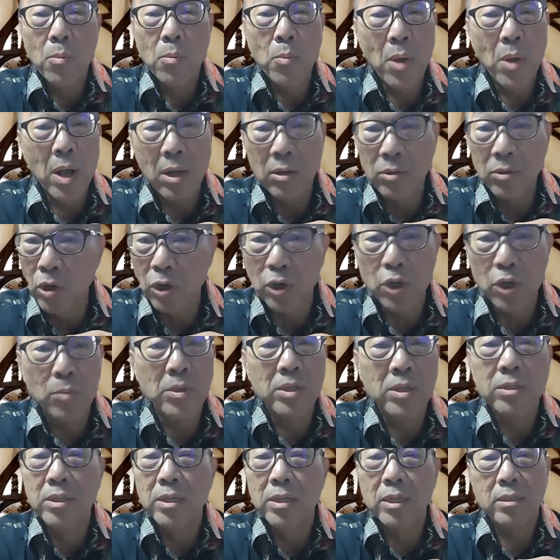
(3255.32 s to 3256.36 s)
well
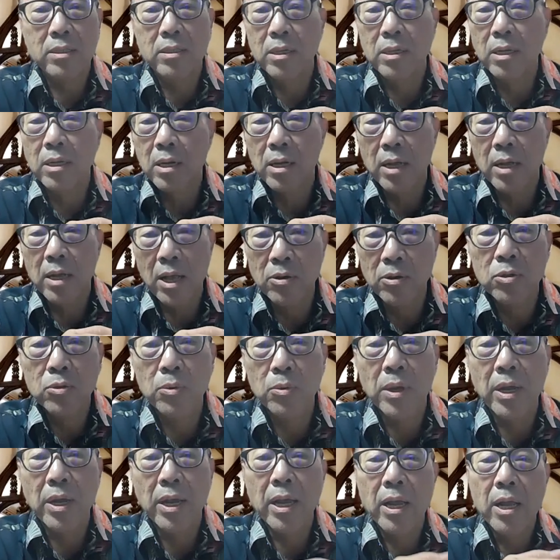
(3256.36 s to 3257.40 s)
documented
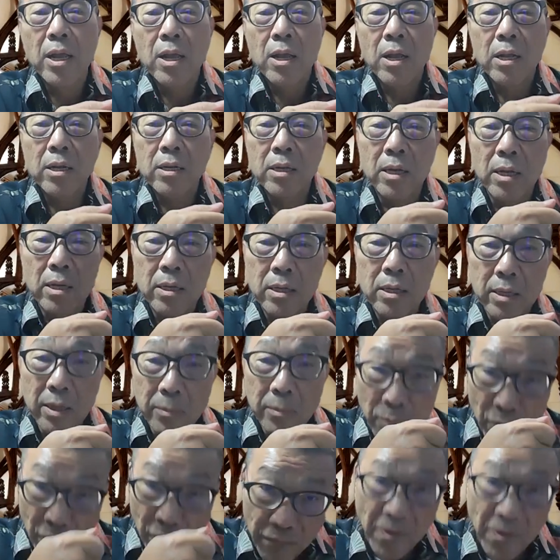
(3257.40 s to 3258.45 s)
elsewhere,
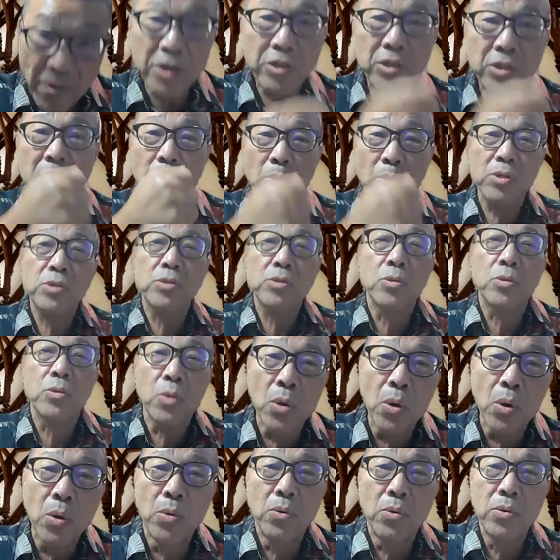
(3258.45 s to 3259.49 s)
the profession was
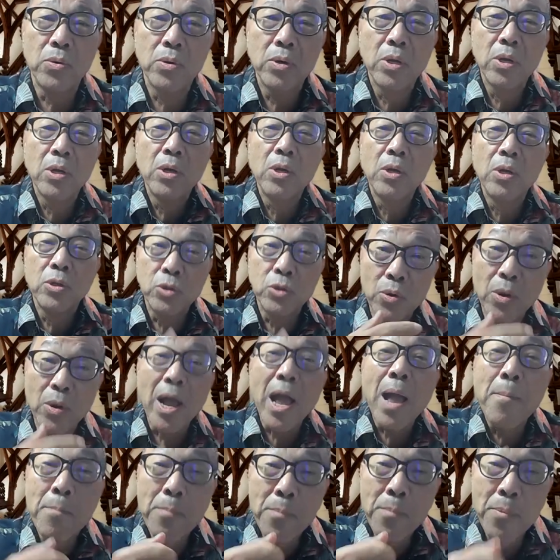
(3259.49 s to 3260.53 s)
slow to
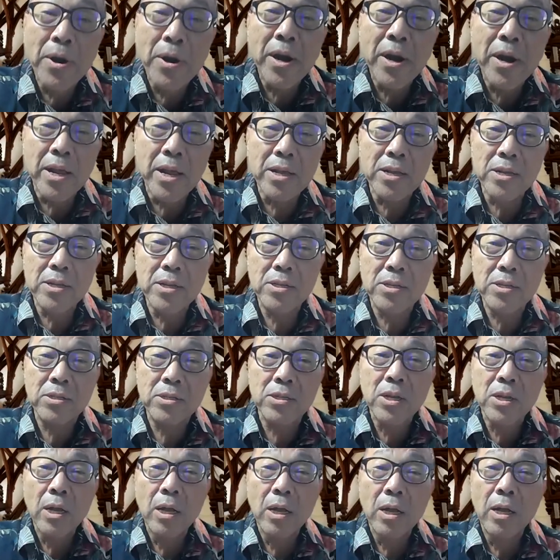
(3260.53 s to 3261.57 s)
embrace
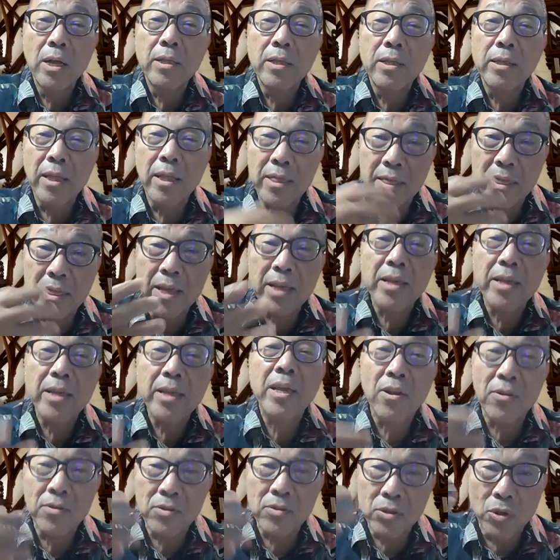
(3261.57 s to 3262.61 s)
the
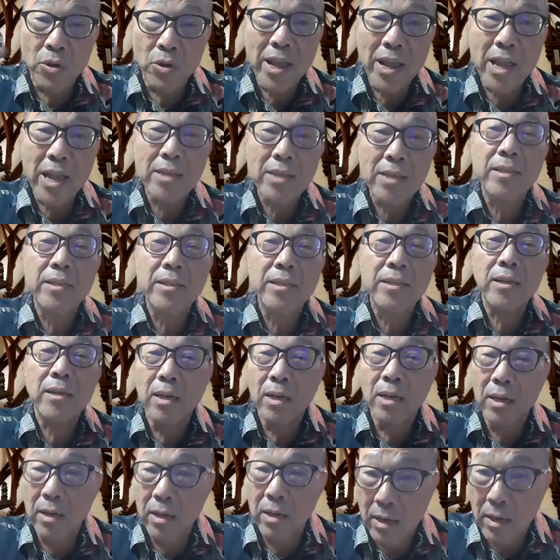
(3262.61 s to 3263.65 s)
thinking of stochastic
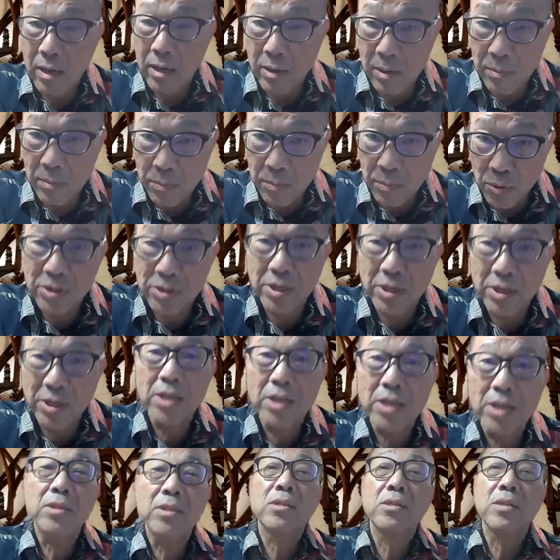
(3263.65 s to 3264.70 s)

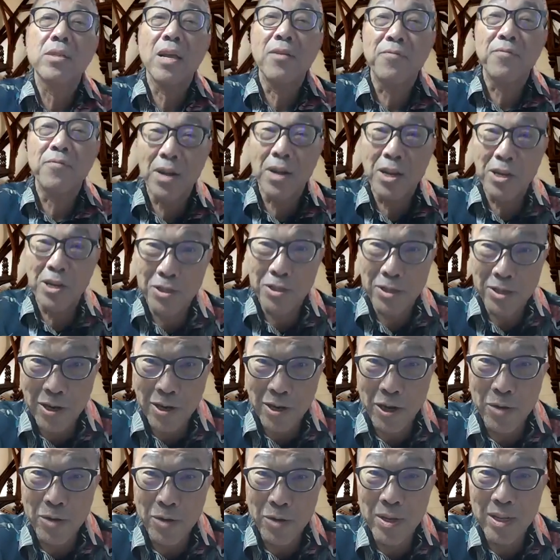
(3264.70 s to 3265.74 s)
processes and financial
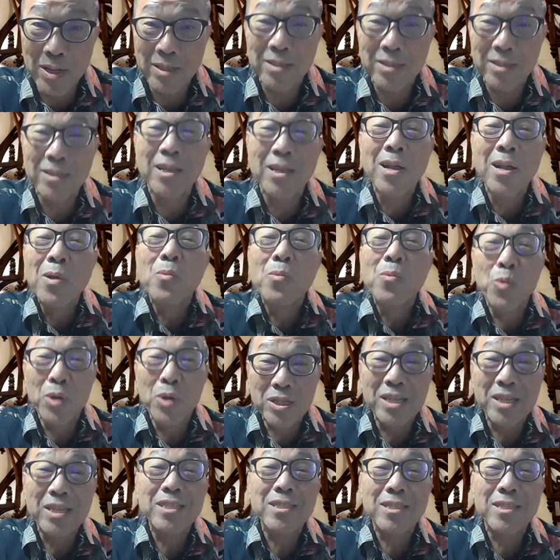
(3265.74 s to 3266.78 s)
economics,
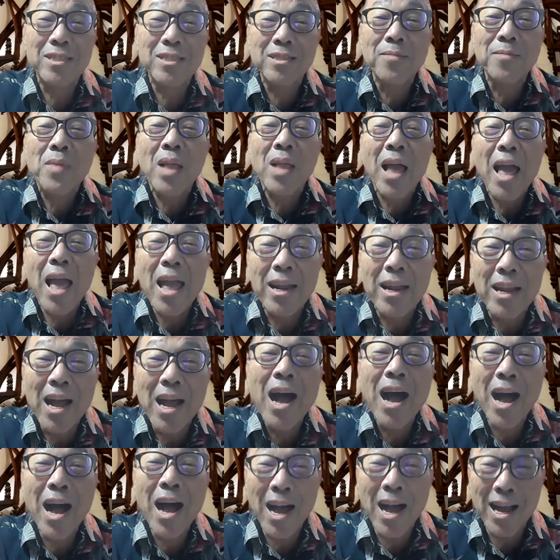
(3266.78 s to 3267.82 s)
which is at the
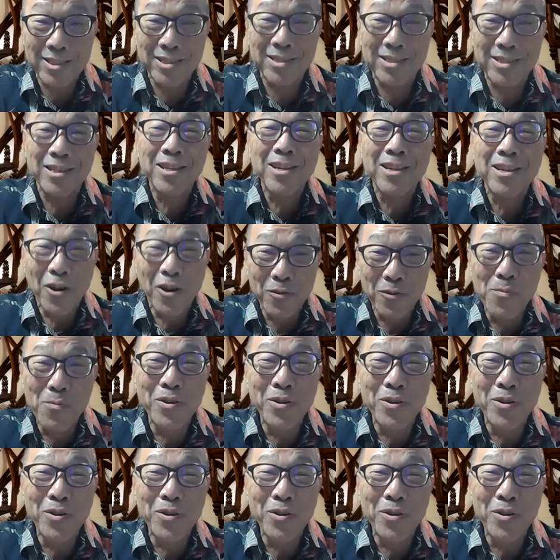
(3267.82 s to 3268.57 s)
heart of